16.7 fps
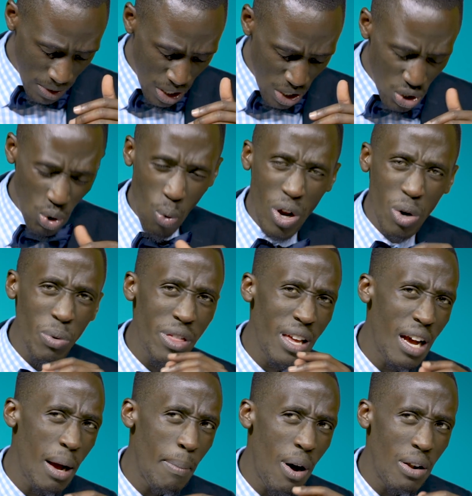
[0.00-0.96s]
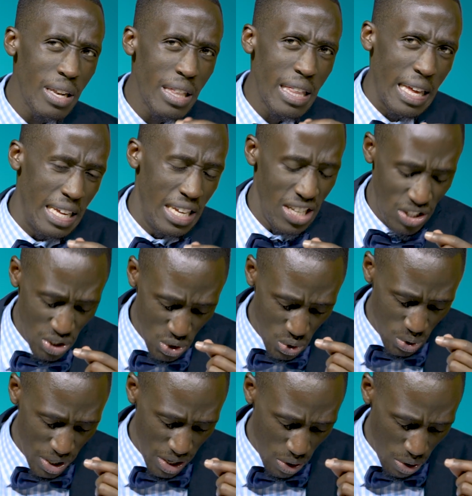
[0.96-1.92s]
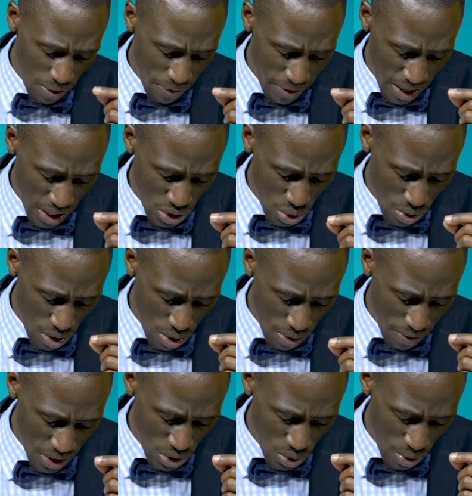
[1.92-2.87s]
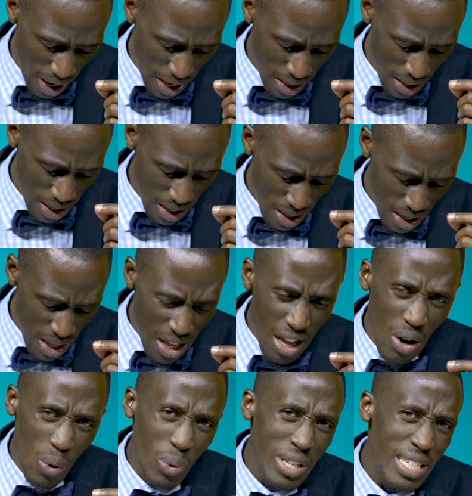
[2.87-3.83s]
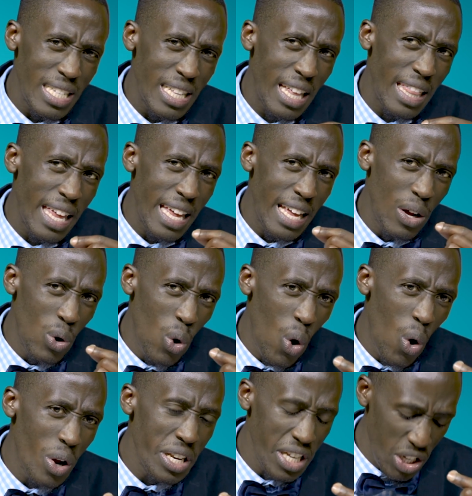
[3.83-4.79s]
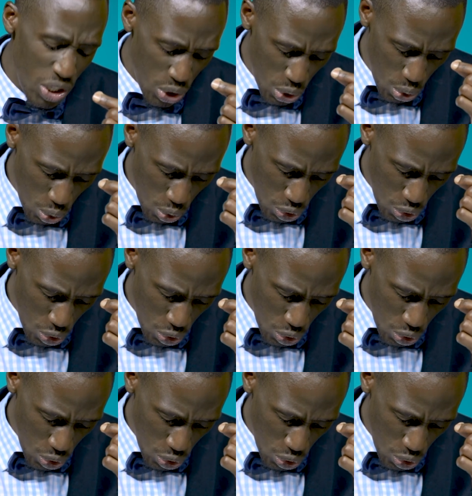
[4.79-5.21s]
So when we think about the history of the children of Israel, mm-hmm. we see that they got into